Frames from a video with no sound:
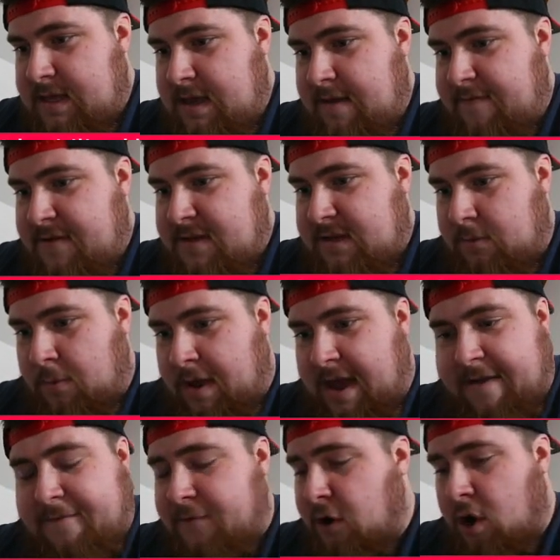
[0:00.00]
see if this...
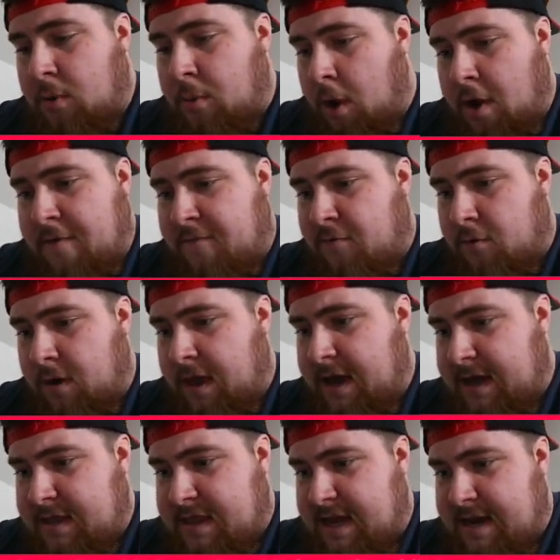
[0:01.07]
Wait, I forgot what overall he
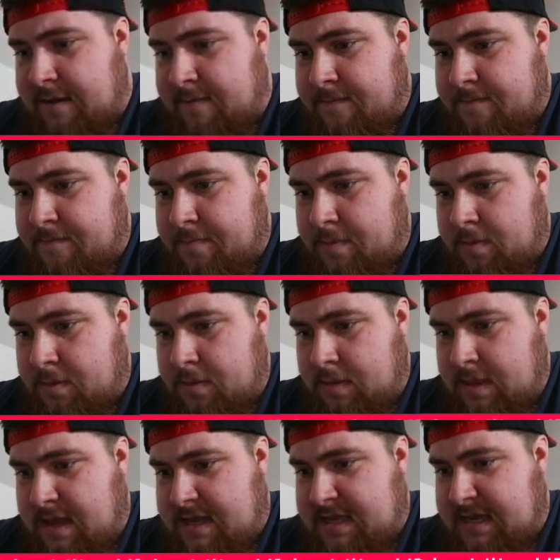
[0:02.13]
had then.
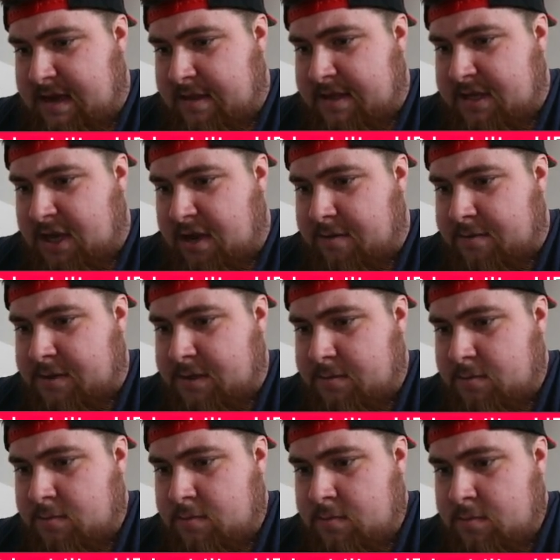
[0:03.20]
Let's see how this goes.
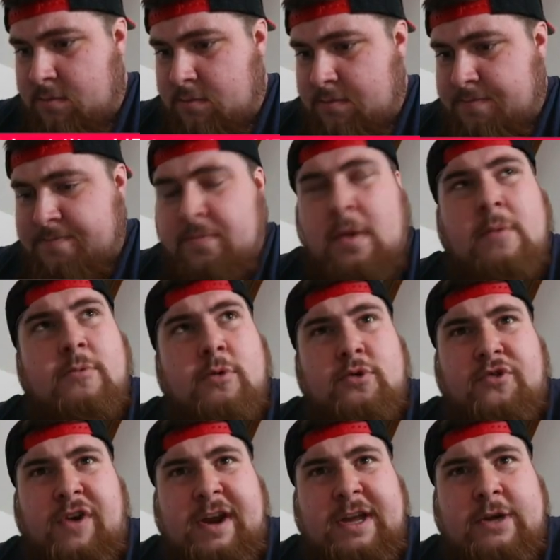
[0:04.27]

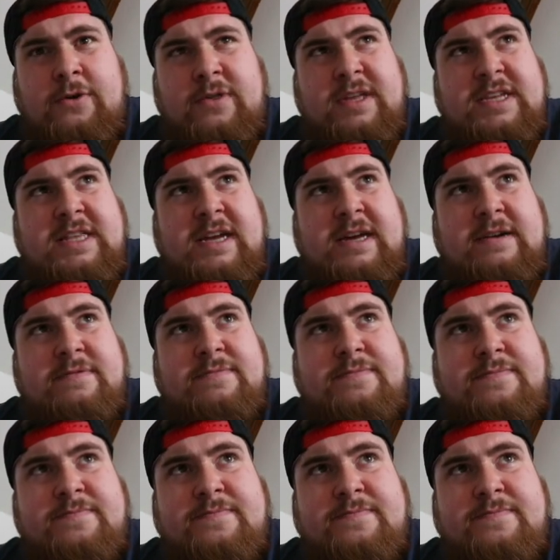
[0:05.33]
We'll try and cut this down.